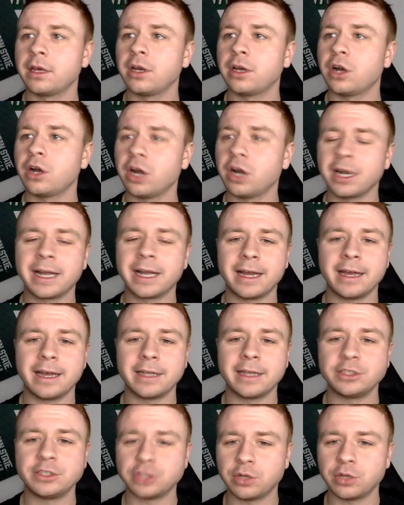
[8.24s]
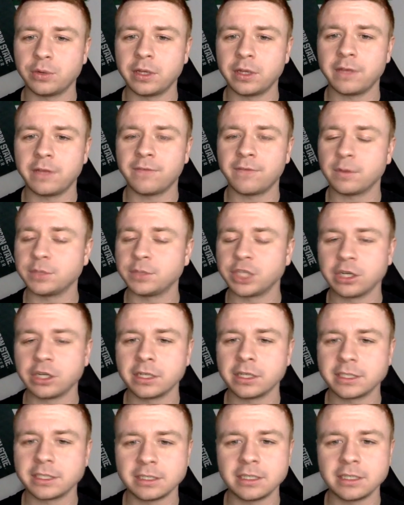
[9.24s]
our guy Joey from charity
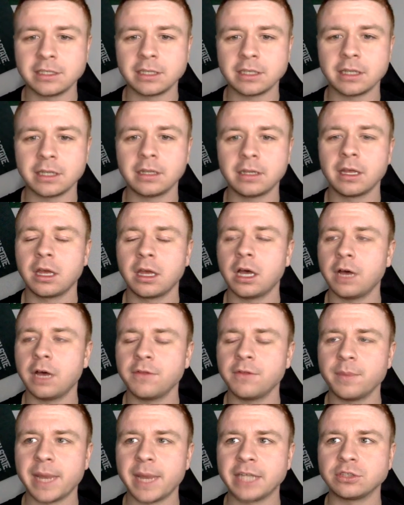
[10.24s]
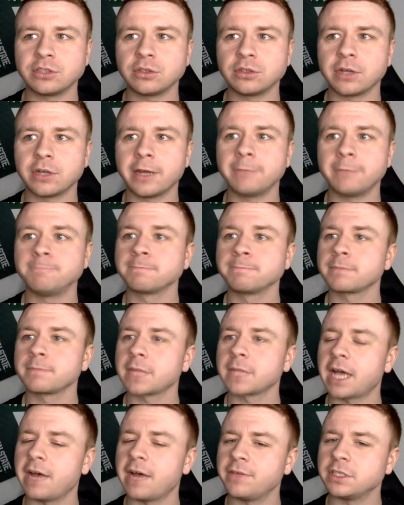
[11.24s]
season of The Bachelorette.
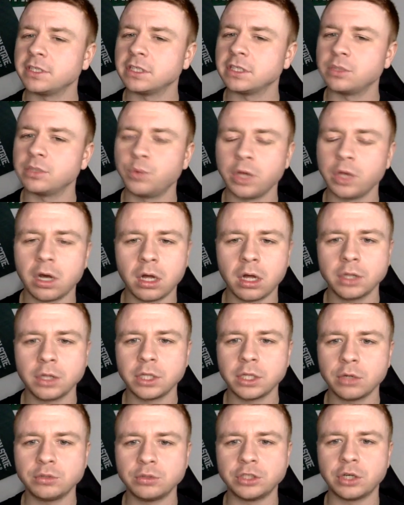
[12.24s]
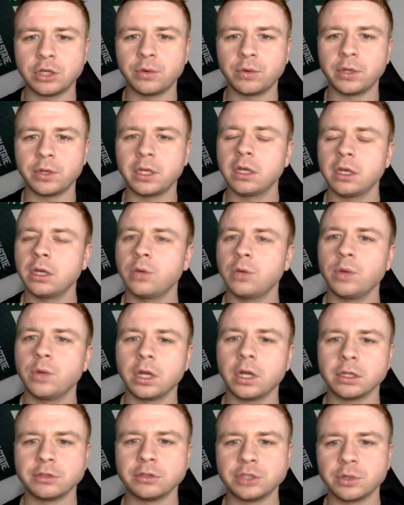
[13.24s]
Obviously we all know Joey. We all
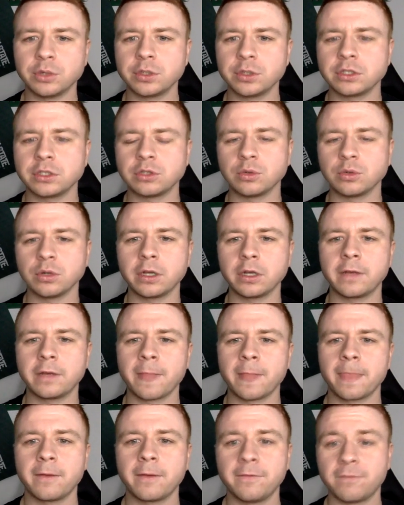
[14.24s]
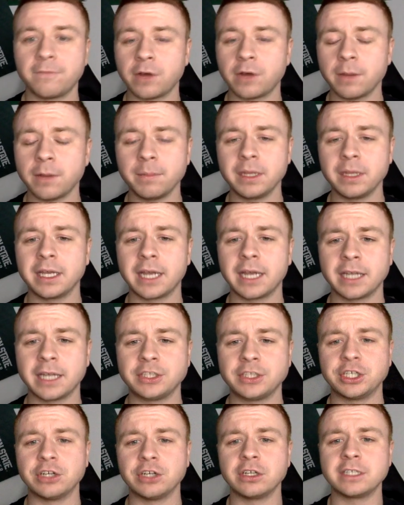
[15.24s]
know Joey's story from being on
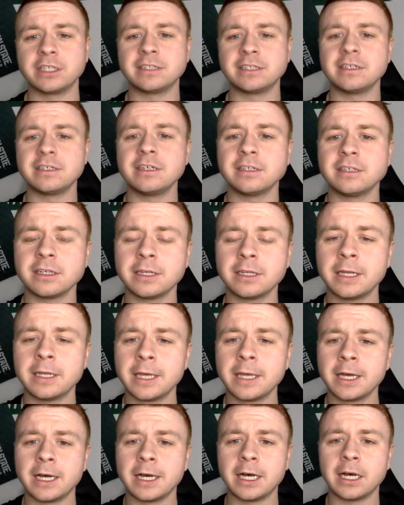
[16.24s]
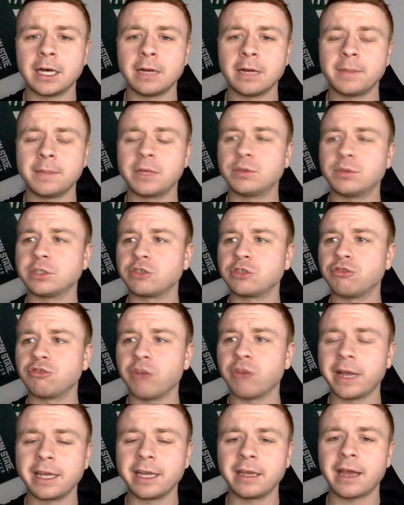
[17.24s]
charity season. Um, he was a
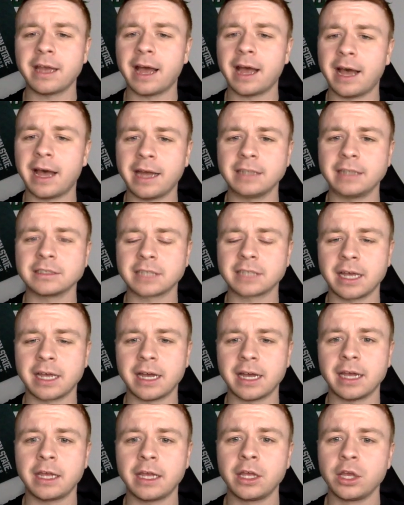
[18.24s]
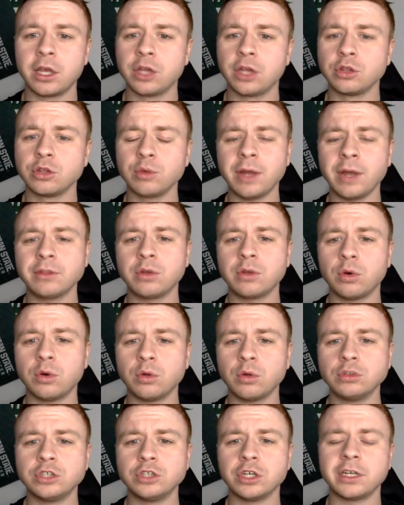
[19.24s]
great honest guy throughout the whole
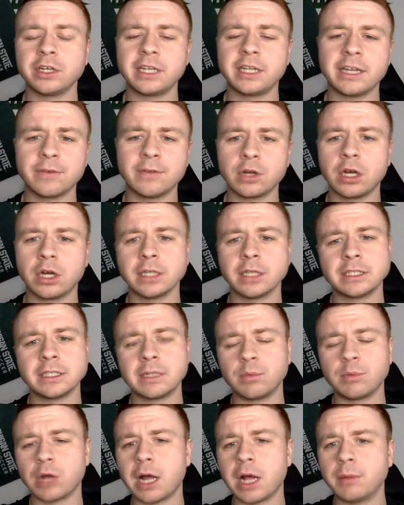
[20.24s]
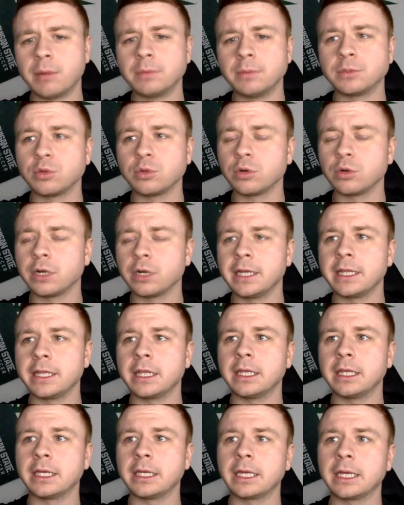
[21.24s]
journey, never caused any problems or
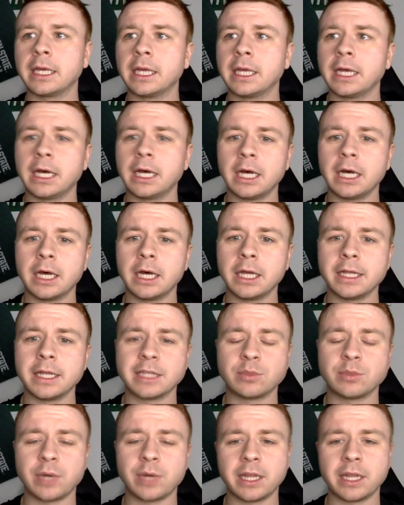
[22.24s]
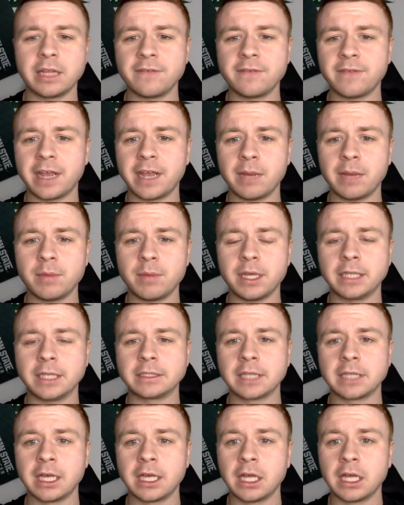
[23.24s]
anything. Uh, that's why the fan base
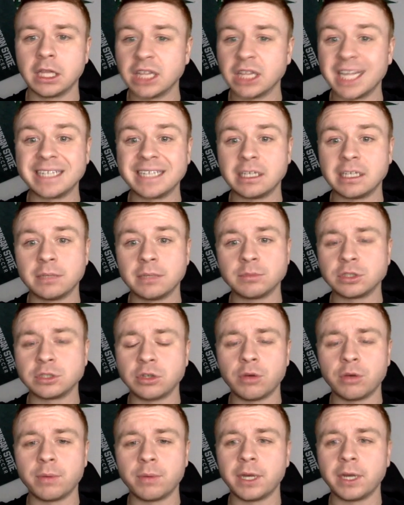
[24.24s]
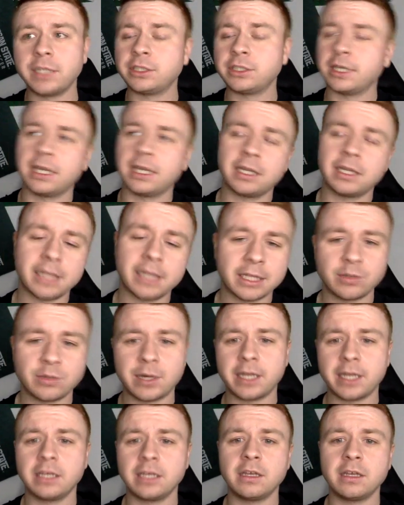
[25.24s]
liked him so much, and that's
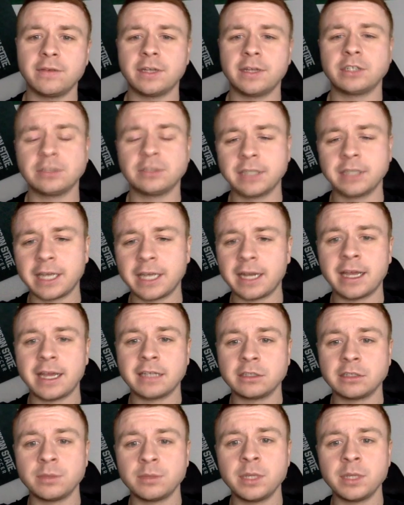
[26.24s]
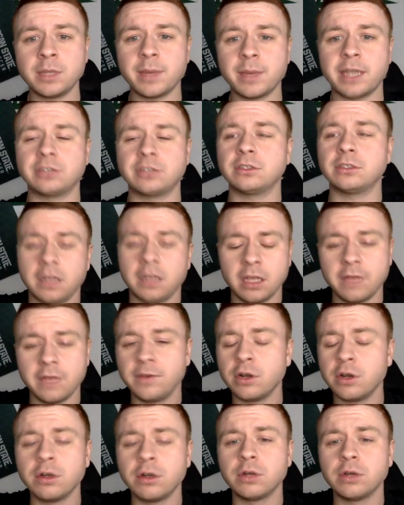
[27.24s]
why he eventually got asked to be The Bachelor. If you
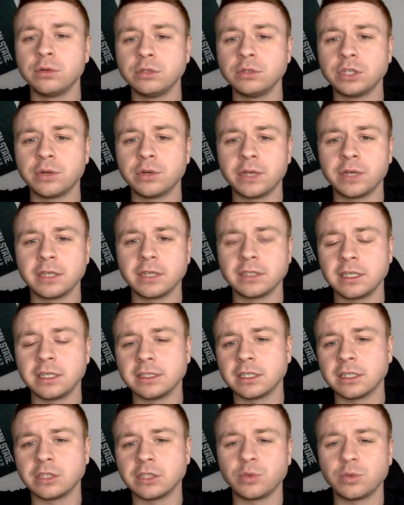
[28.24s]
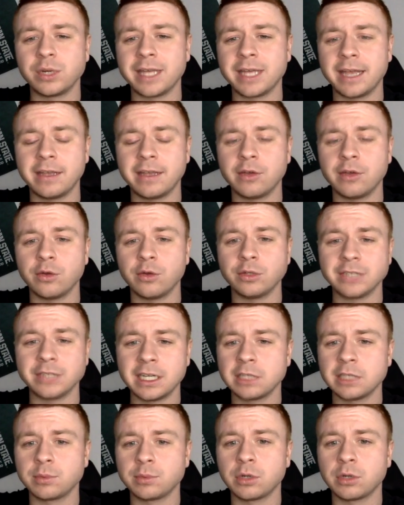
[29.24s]
don't know who Joey is, he's a 28 year old
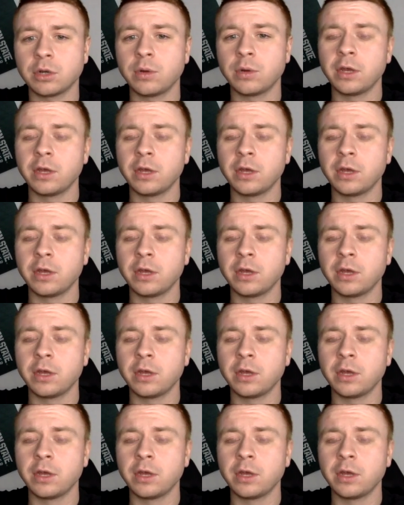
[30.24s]
tennis pro,